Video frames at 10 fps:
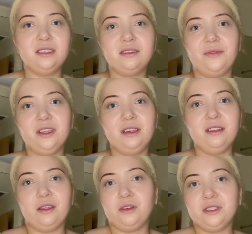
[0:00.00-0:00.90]
is feeling
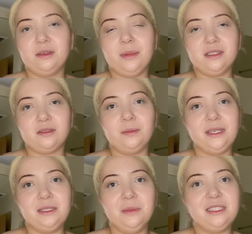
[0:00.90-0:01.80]
like there's a puzzle
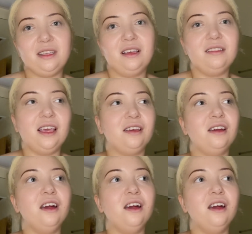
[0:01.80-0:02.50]
piece missing. Like,